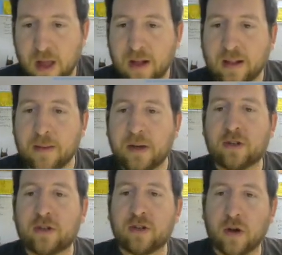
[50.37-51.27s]
Let me
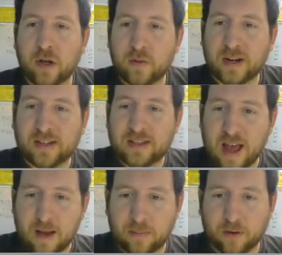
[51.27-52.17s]
show you an
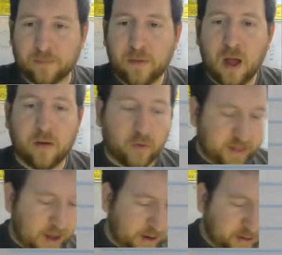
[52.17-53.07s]
example of what
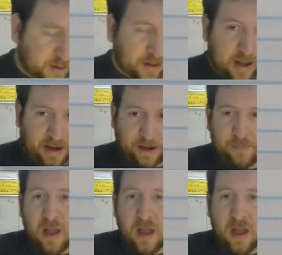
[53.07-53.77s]
that could look like.